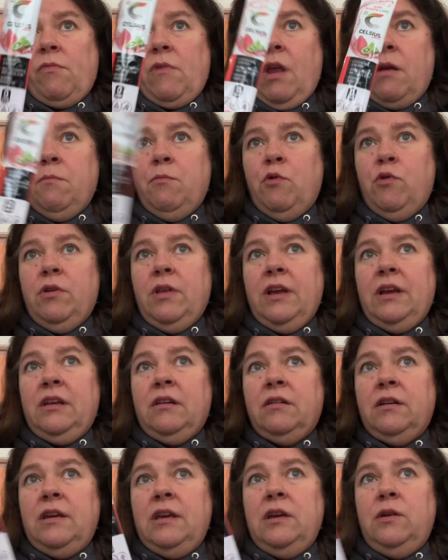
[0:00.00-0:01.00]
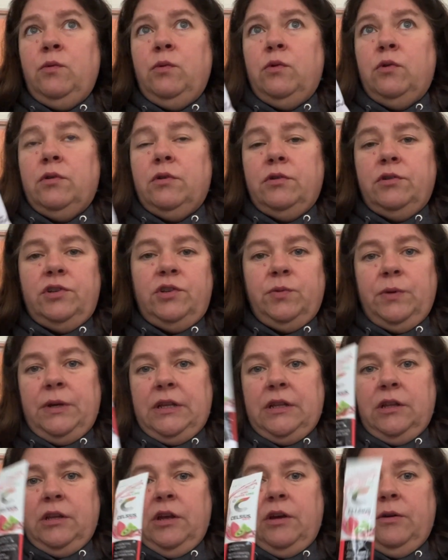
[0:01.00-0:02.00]
more like a equal or a sweet
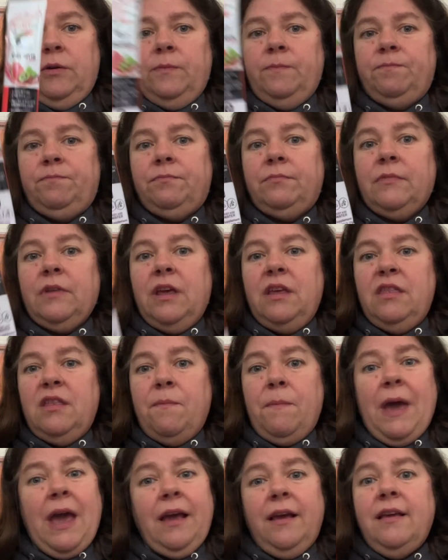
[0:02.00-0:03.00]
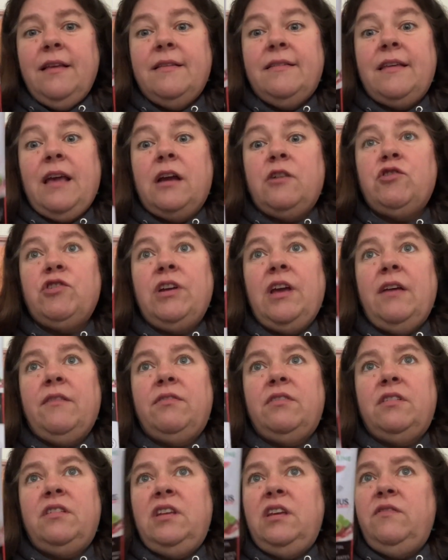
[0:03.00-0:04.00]
and low. And the packets actually have
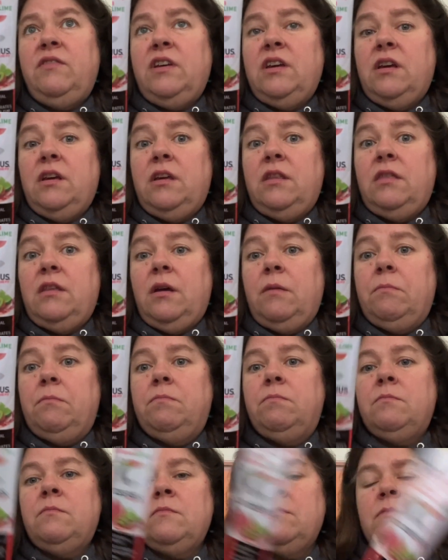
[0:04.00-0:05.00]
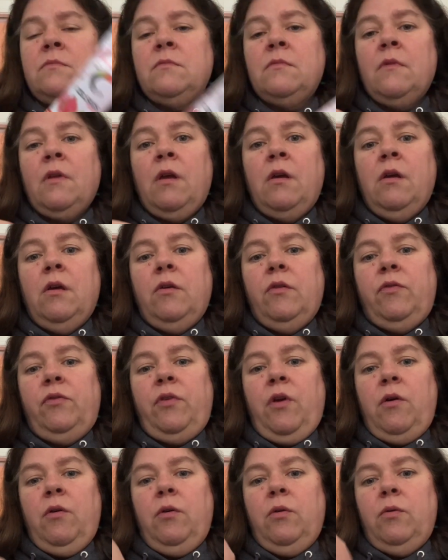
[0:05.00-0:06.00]
stevia in them.
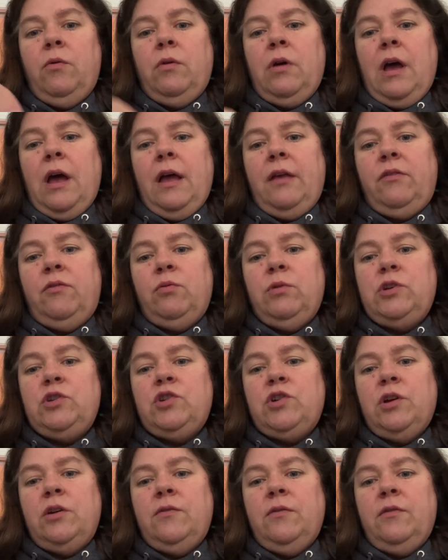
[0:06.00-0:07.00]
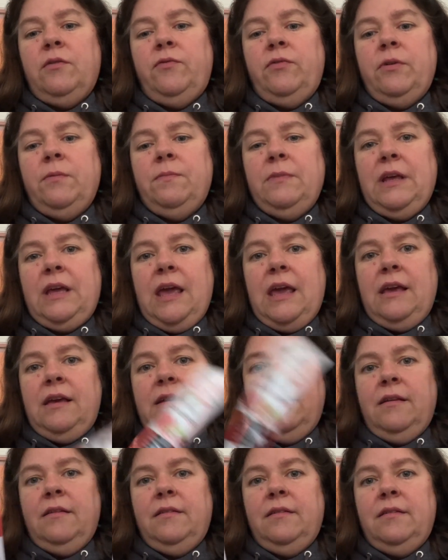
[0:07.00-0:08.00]
So I switched over from the
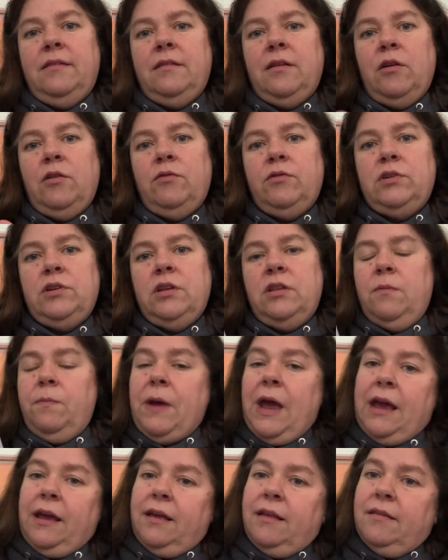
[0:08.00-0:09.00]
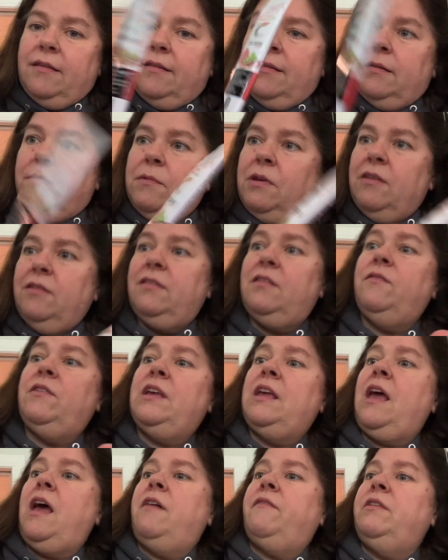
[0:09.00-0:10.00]
cans over to the packets because of
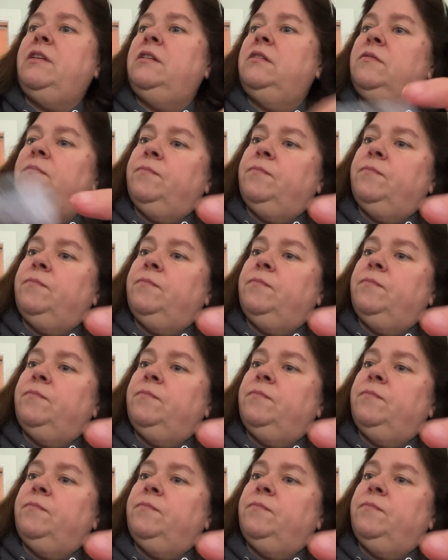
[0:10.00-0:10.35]
it having